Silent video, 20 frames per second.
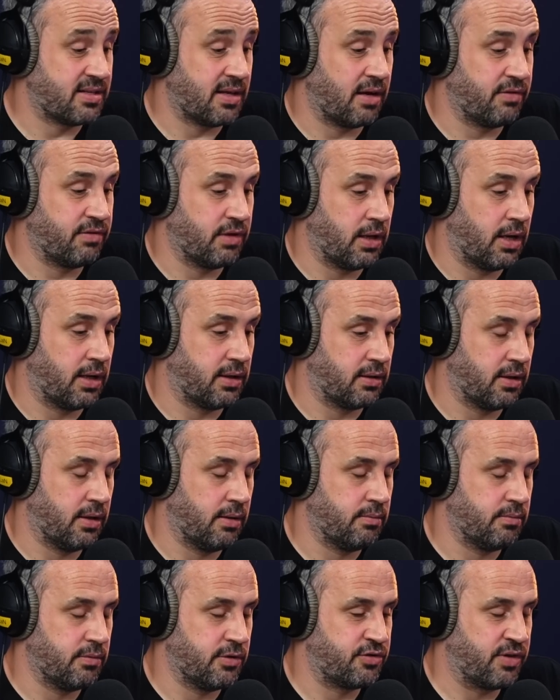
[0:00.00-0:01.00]
that if you like,
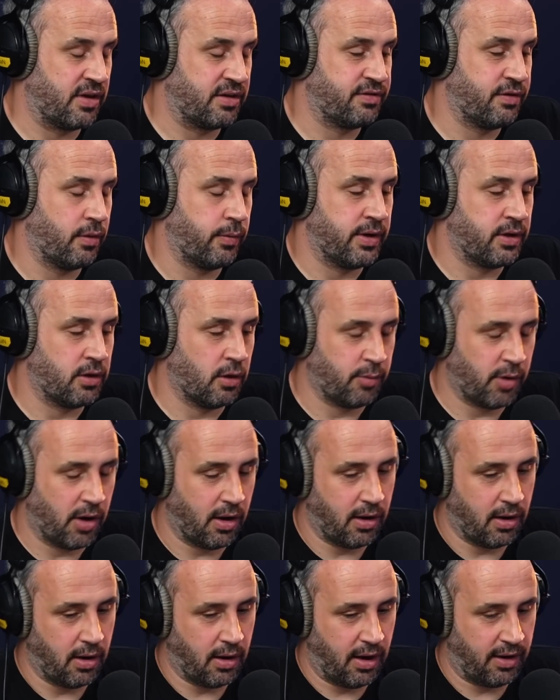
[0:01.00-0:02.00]
the transfer window, but
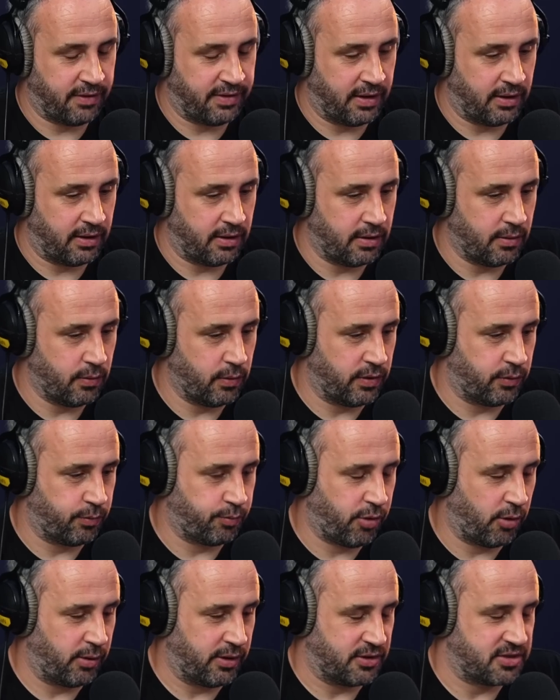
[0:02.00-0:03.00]
I think we've
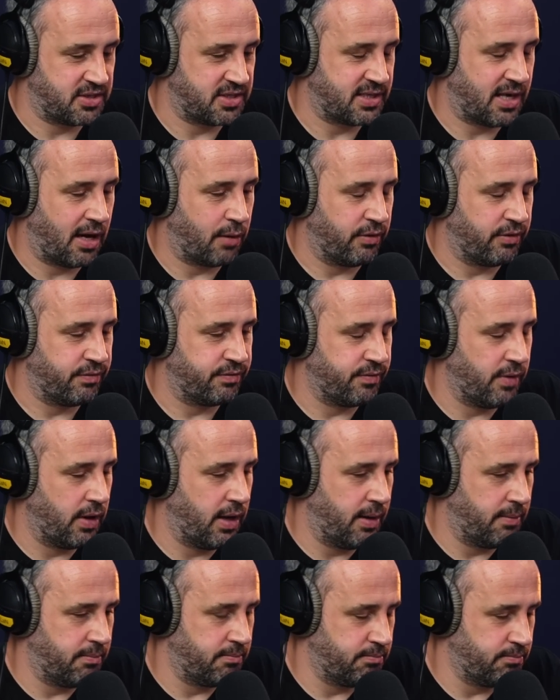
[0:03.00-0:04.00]
probably got to start with
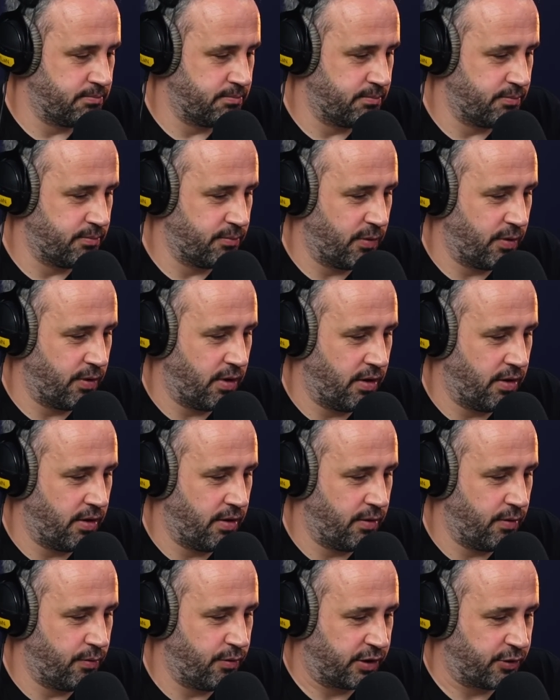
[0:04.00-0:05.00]

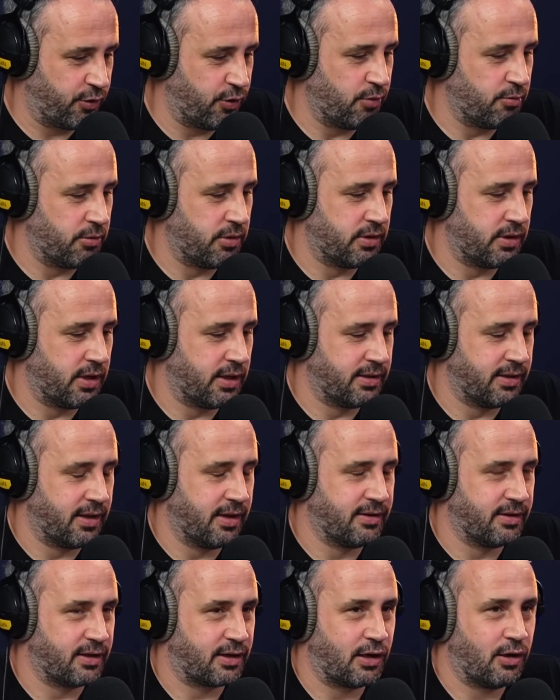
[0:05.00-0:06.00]
recruitment
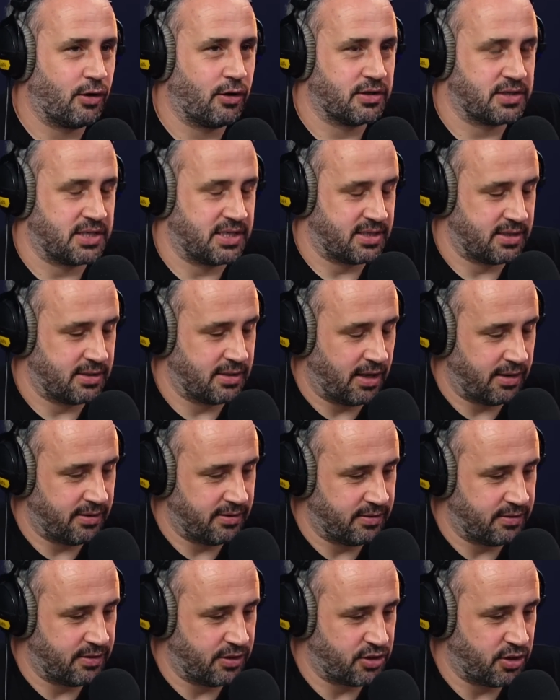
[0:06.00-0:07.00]
and the clauses
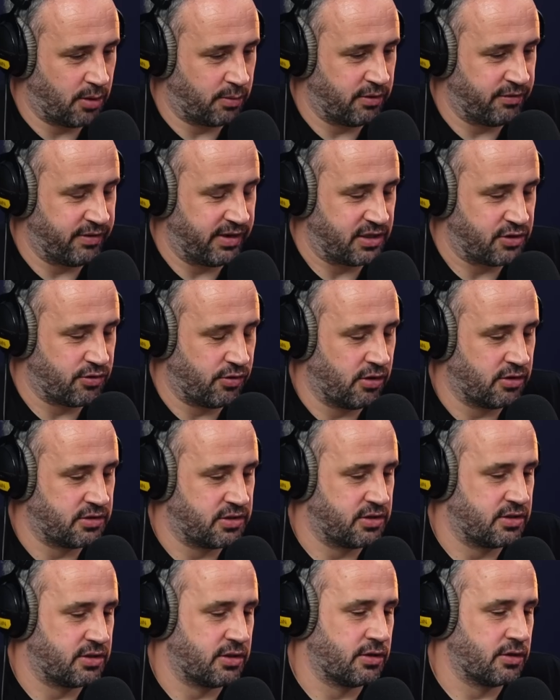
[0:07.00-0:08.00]
and the job that Victor
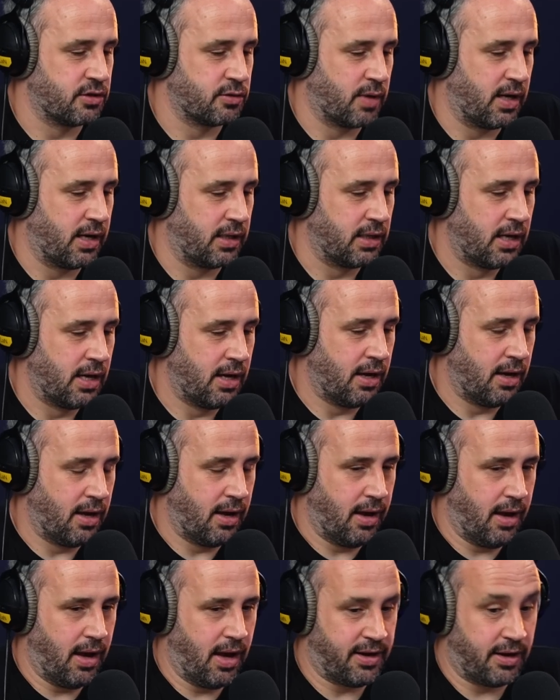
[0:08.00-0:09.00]
Orta's done as well.
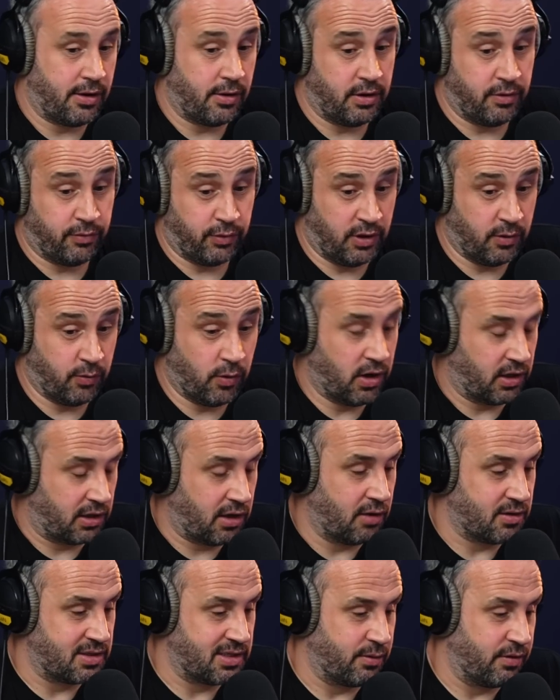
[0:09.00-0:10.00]
And I know you work
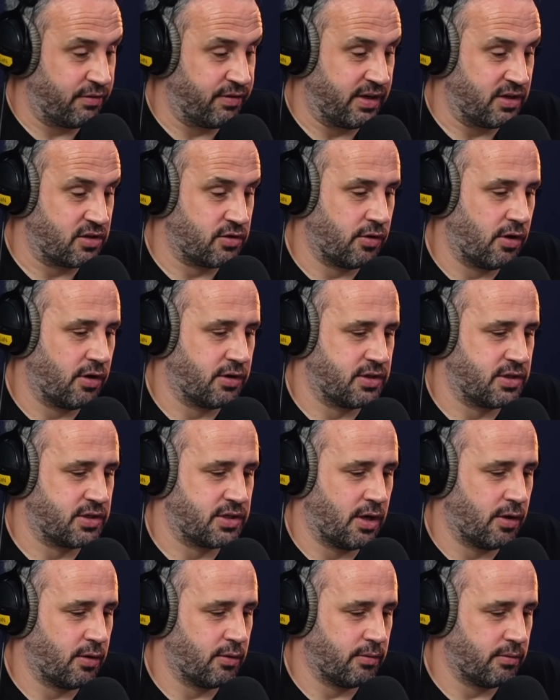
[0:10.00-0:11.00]
closely with Victor Orta,
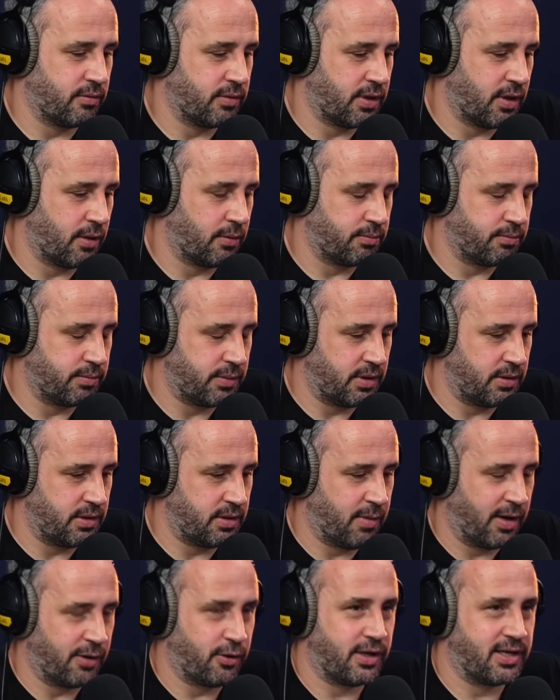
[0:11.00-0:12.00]
so
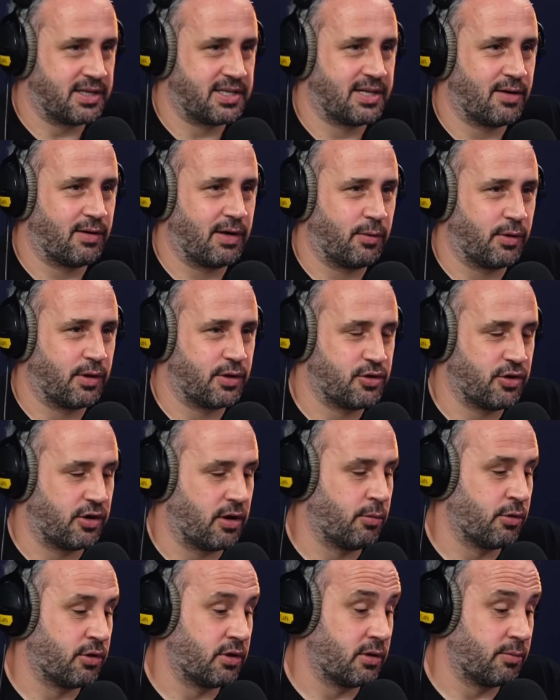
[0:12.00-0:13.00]
you might not necessarily want to
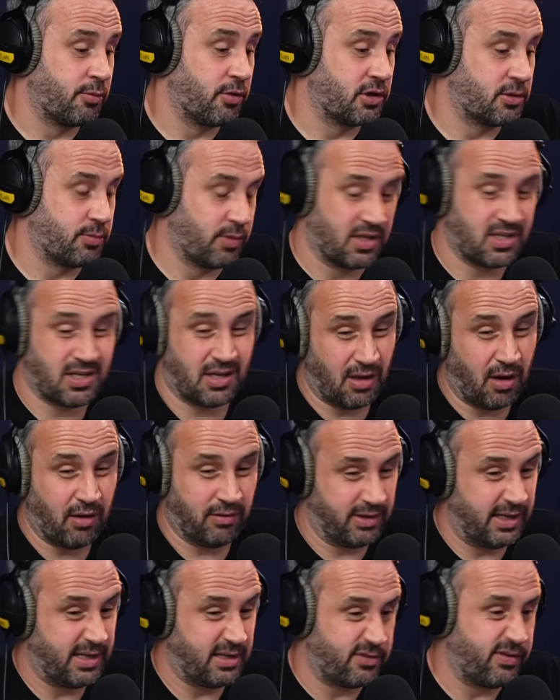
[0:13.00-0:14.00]
chuck him under the bus, but there's a lot
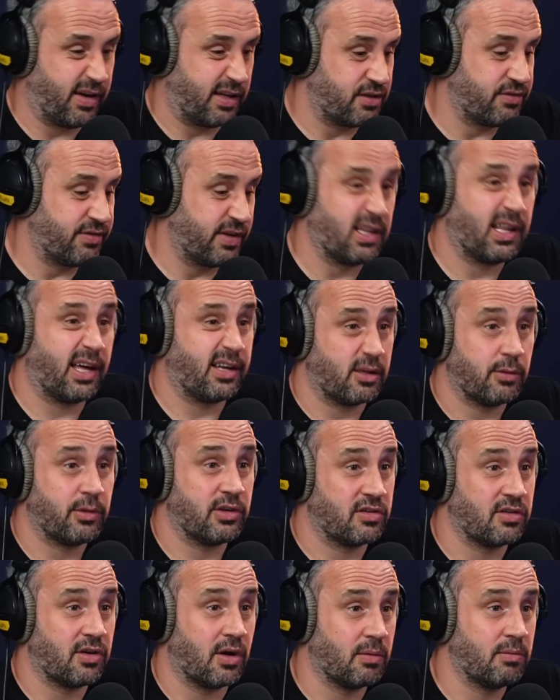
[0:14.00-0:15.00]
of Leeds fans feel like
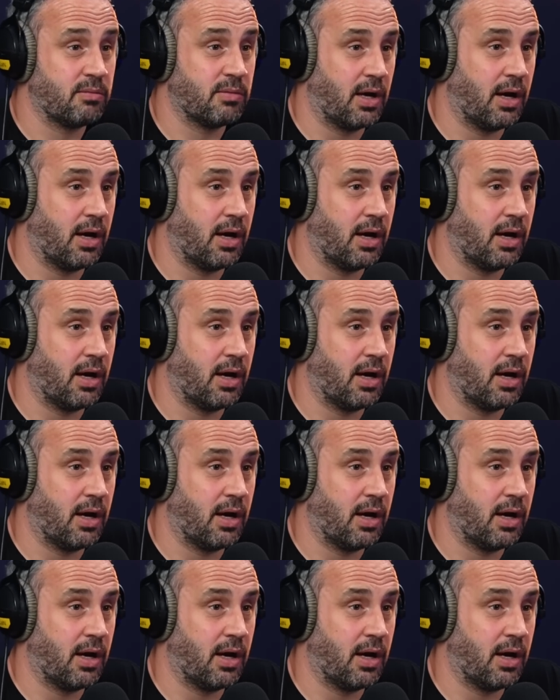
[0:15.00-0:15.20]
doing so.